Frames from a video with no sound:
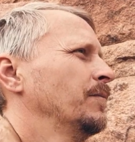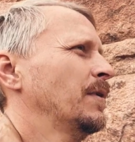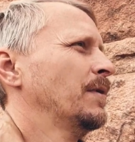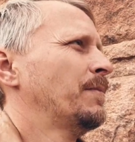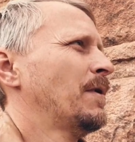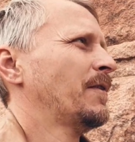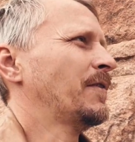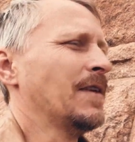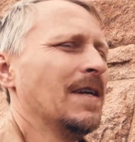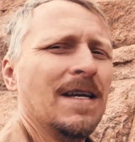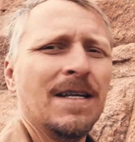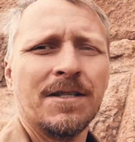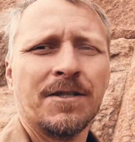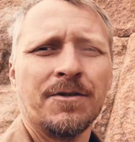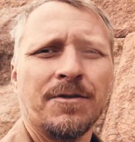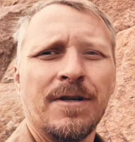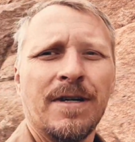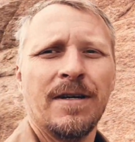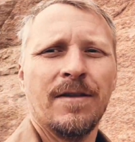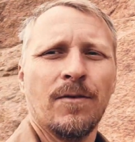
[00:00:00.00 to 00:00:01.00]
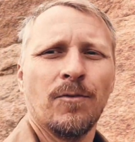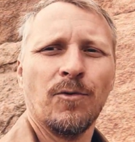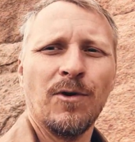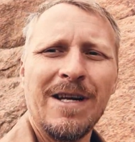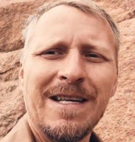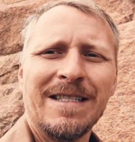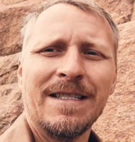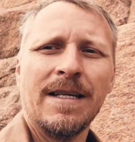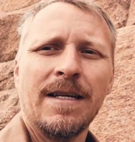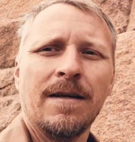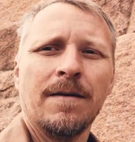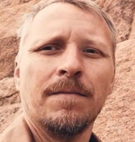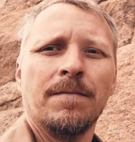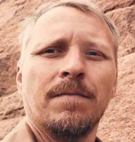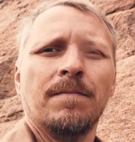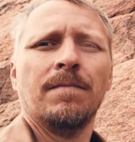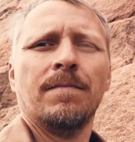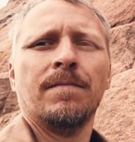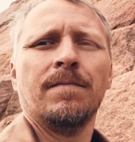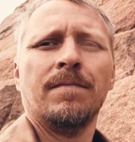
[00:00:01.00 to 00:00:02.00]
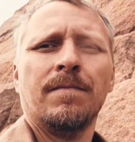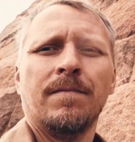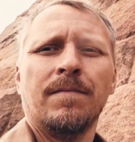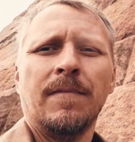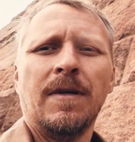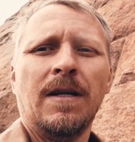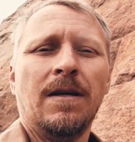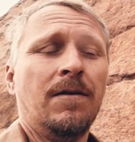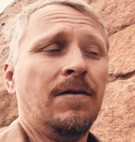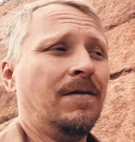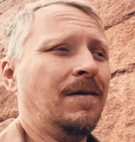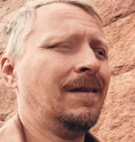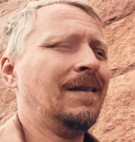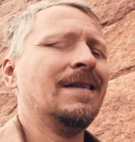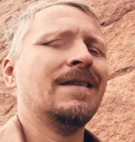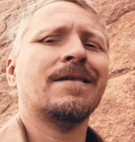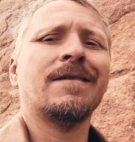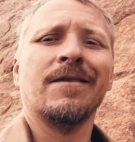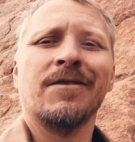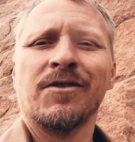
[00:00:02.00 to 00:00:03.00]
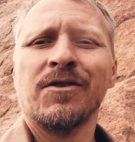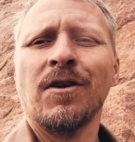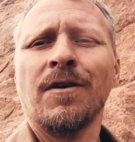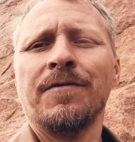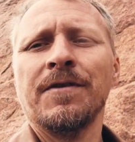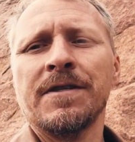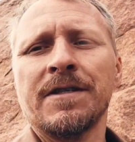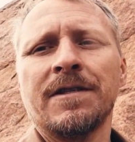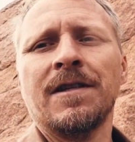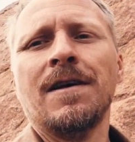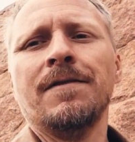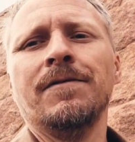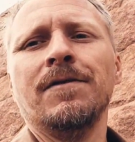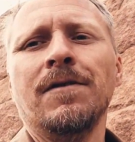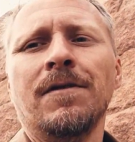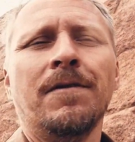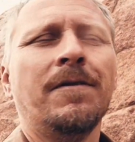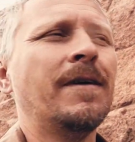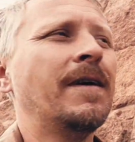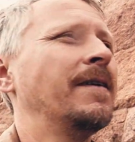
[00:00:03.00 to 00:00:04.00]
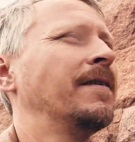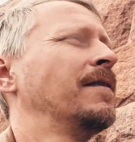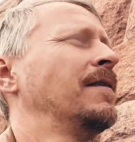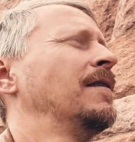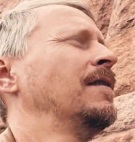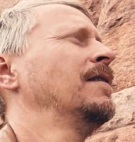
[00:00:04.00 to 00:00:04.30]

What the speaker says: bit about the history and the reasoning, you know, at least the surface level, right,